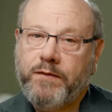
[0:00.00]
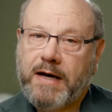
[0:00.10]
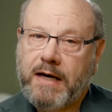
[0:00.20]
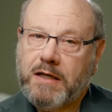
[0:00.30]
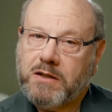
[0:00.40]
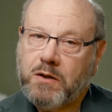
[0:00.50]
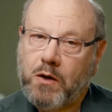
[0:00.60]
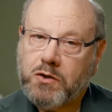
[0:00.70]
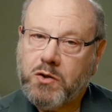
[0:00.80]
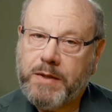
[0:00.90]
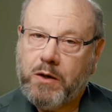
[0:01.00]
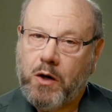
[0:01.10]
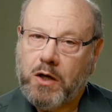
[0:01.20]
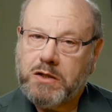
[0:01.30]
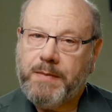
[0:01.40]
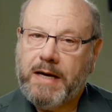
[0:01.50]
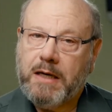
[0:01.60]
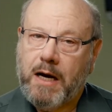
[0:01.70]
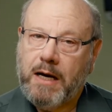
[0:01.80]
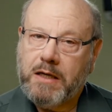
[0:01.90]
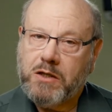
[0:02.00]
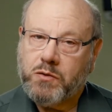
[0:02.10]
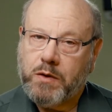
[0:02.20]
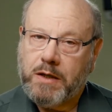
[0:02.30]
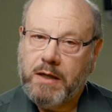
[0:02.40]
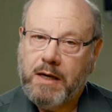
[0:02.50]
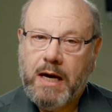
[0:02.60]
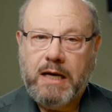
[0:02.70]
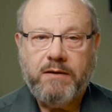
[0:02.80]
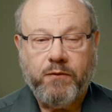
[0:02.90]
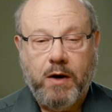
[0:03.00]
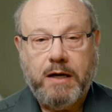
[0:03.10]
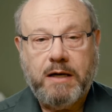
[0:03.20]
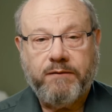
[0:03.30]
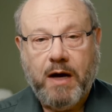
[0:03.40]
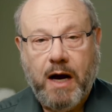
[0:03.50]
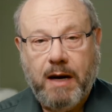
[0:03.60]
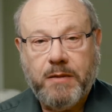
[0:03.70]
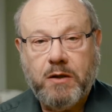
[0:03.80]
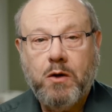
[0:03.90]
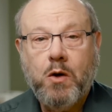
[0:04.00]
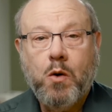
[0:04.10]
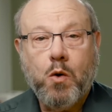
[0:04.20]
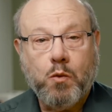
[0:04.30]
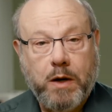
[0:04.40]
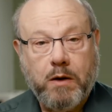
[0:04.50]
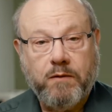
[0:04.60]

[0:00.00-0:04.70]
Uveitis can also be caused by an eye injury and a variety of common or rare